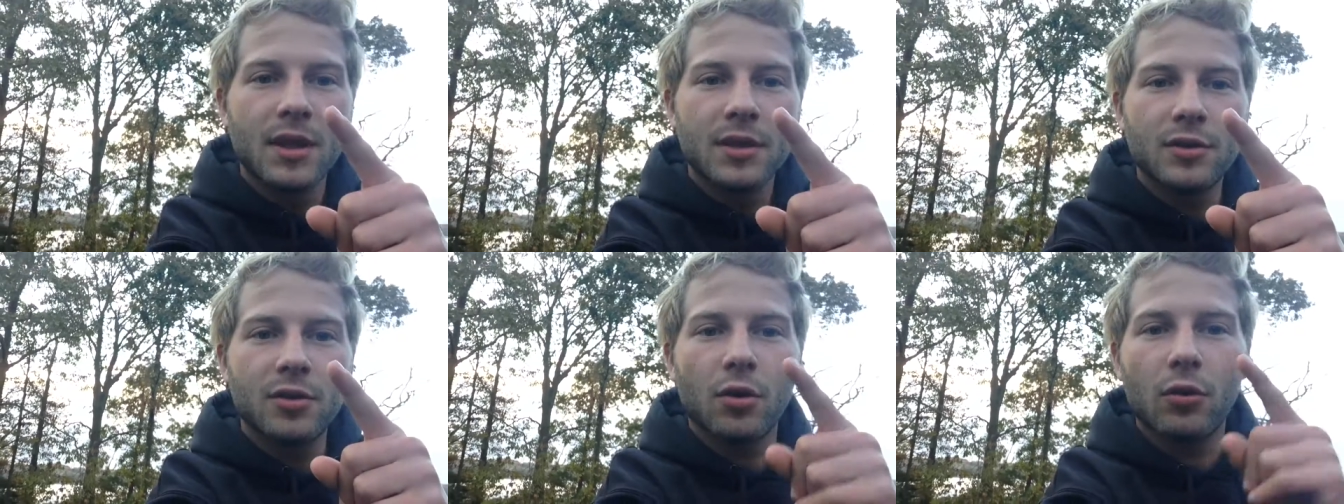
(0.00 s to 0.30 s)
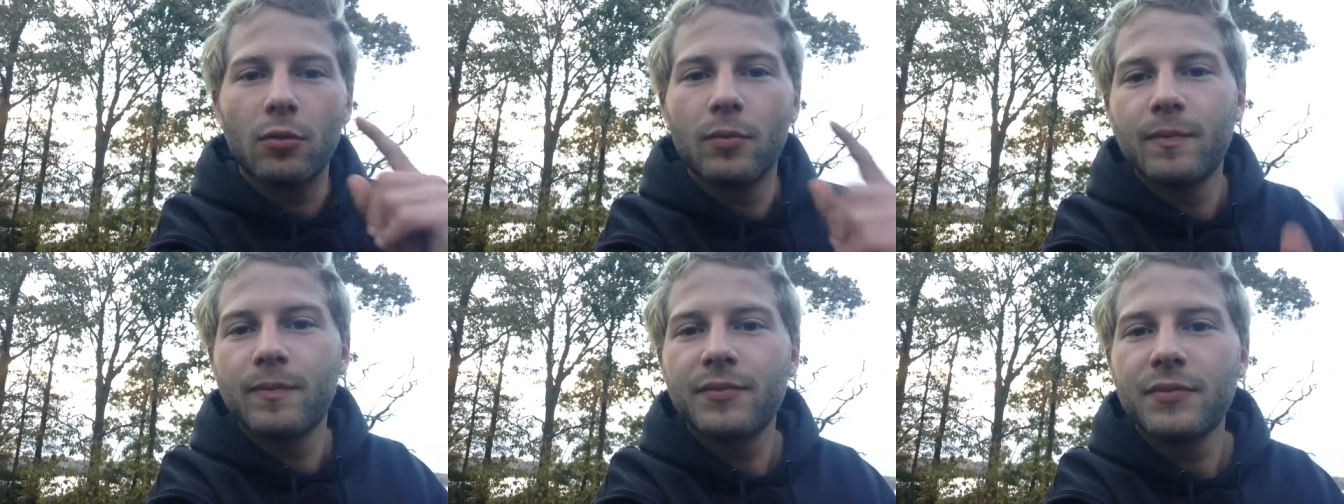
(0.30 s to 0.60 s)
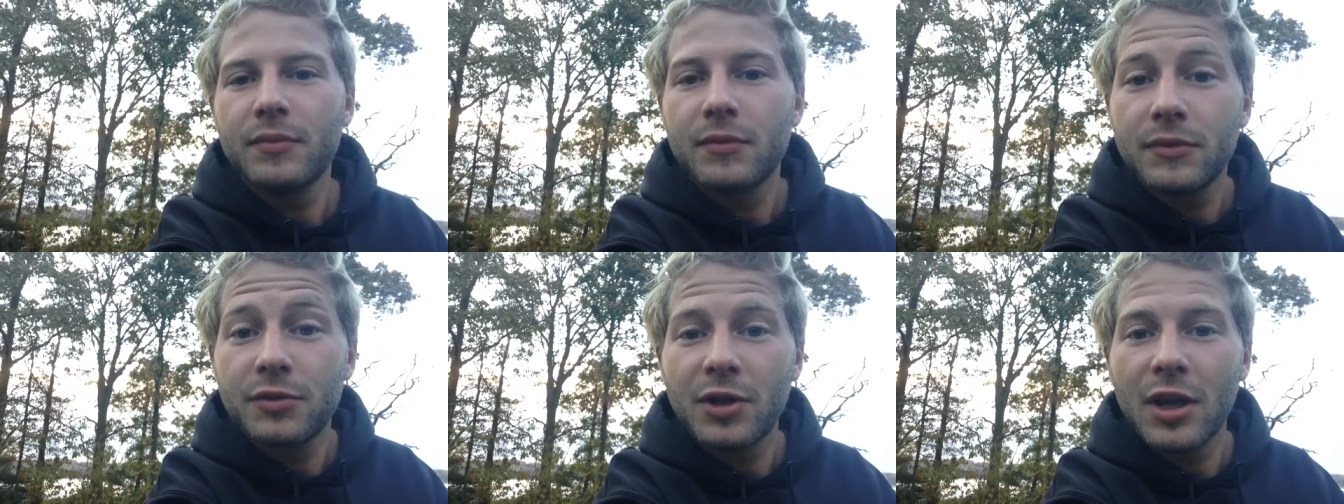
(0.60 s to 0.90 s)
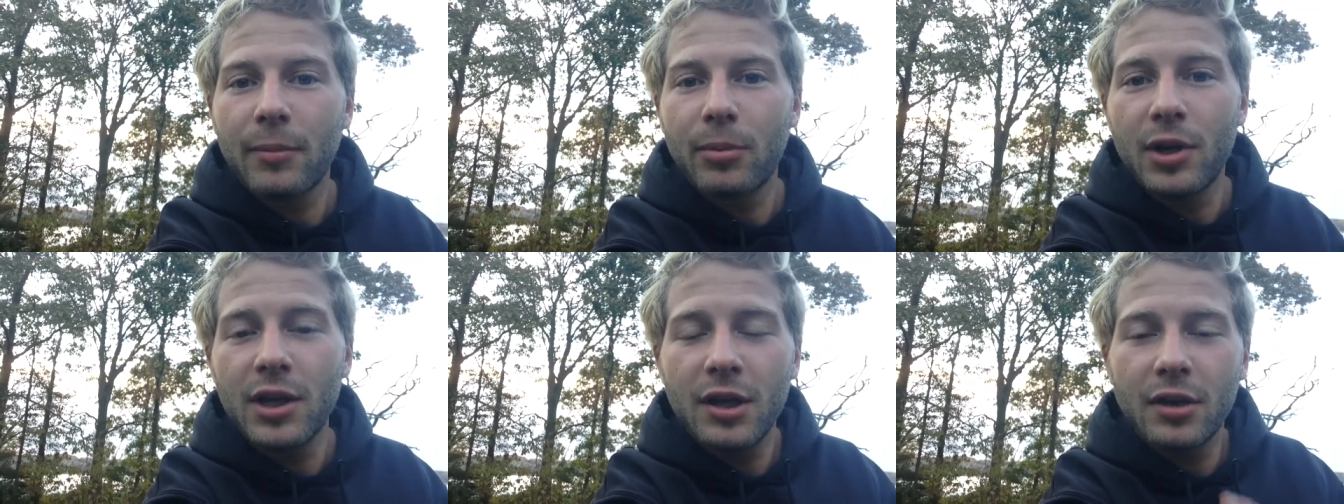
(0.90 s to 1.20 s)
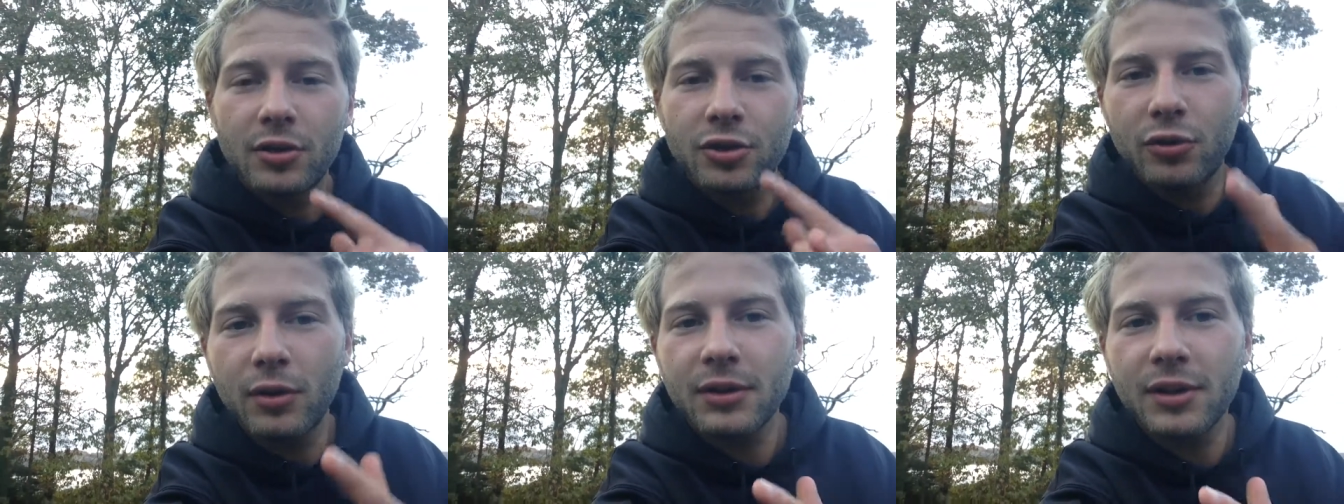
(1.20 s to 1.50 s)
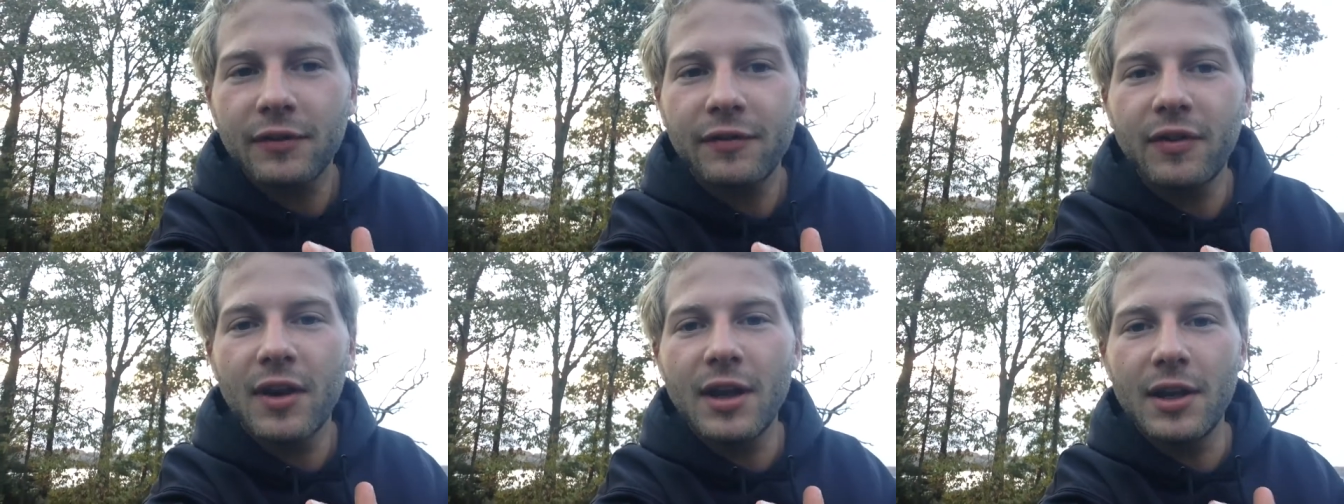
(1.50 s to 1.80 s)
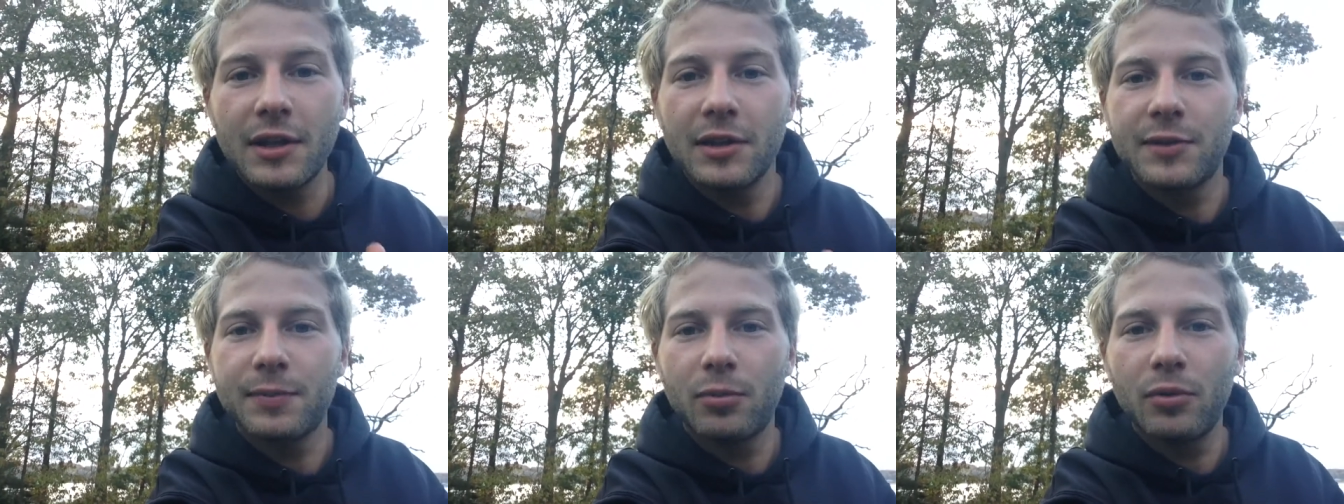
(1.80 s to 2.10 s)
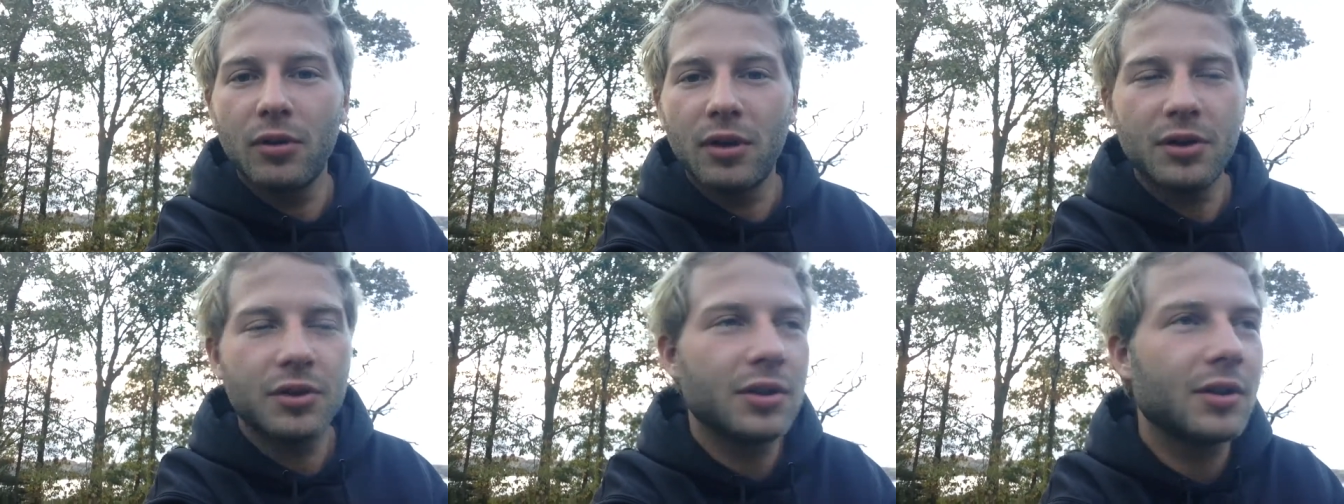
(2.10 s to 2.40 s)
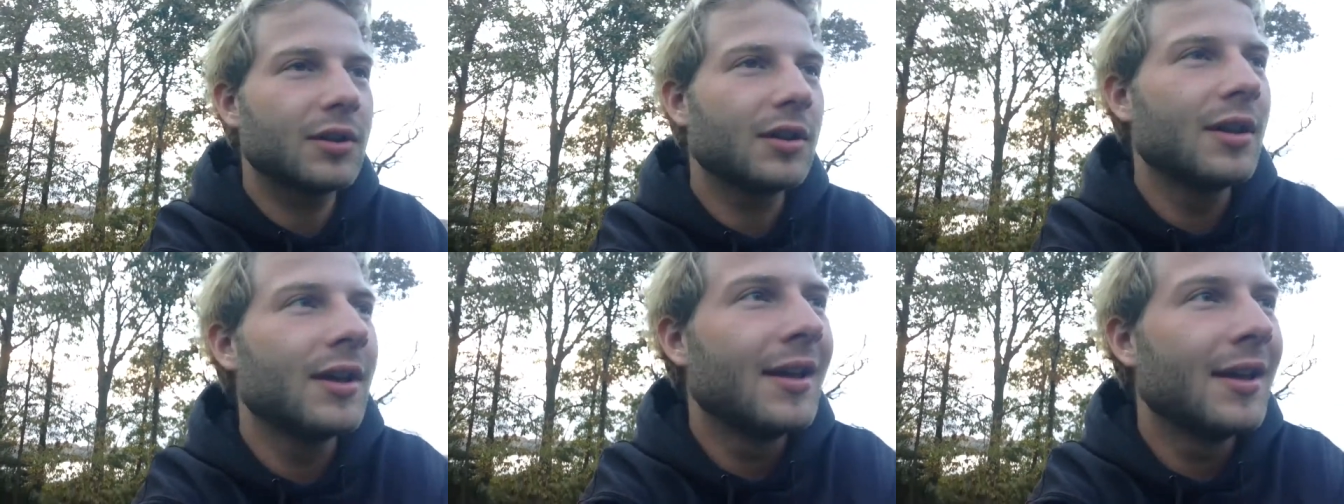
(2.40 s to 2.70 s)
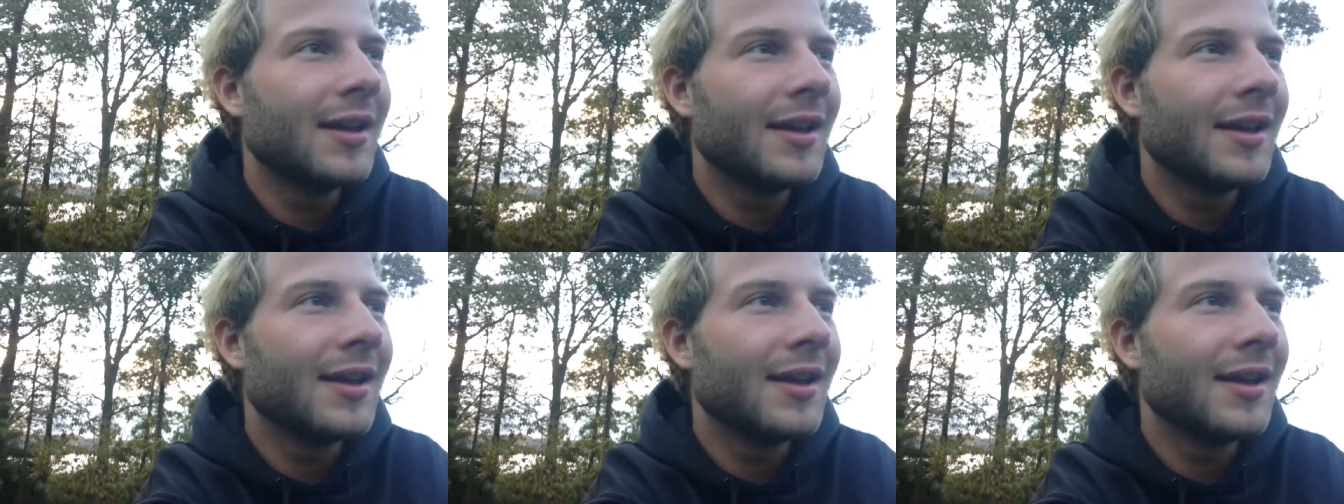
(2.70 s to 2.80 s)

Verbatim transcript: So, JBird here, trick to find inspiration.